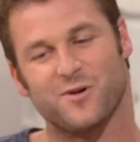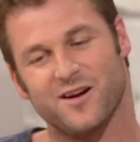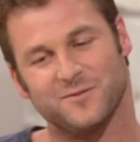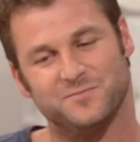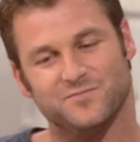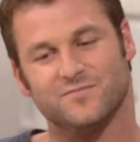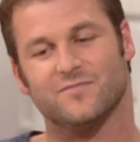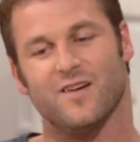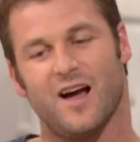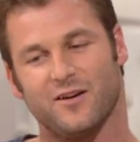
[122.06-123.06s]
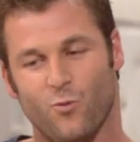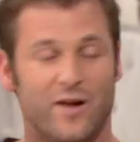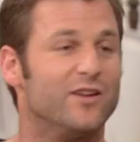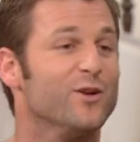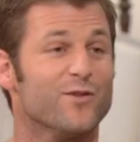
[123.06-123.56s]
where I
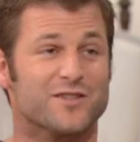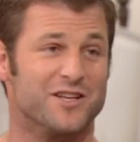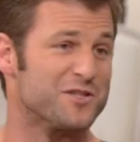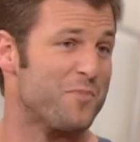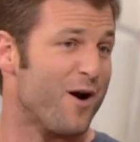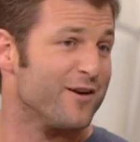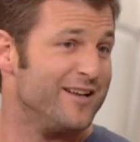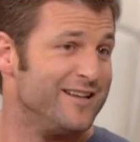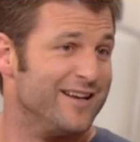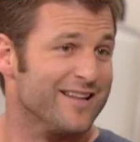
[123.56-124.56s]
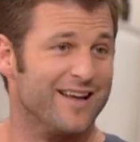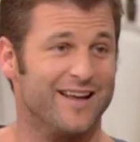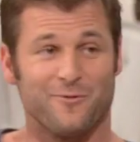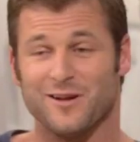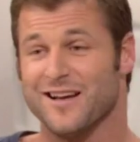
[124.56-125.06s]
went to university just to party, and
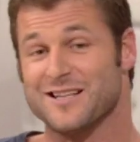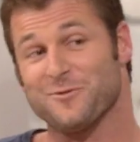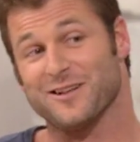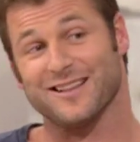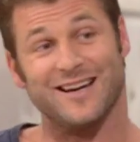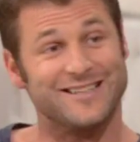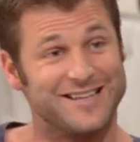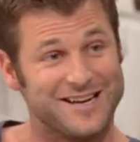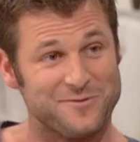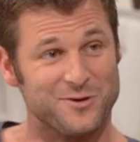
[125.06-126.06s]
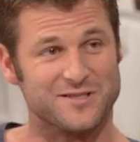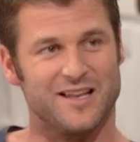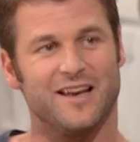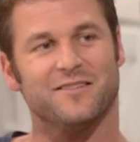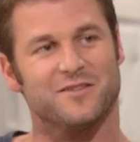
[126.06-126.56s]
then I realized I really liked animals,
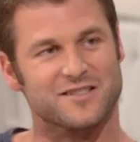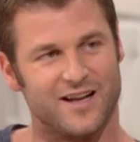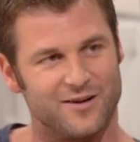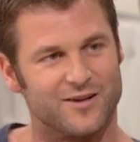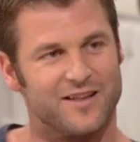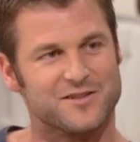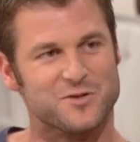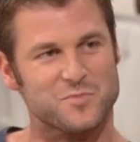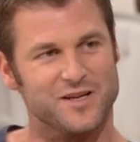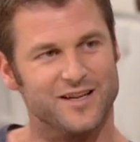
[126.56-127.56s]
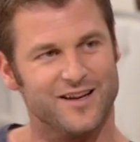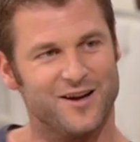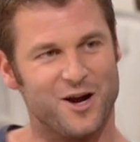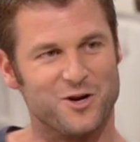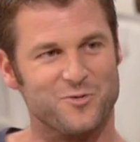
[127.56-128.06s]
and then decided, okay, this can be
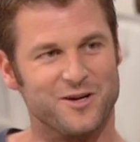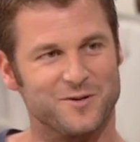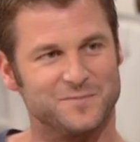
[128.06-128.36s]
a career.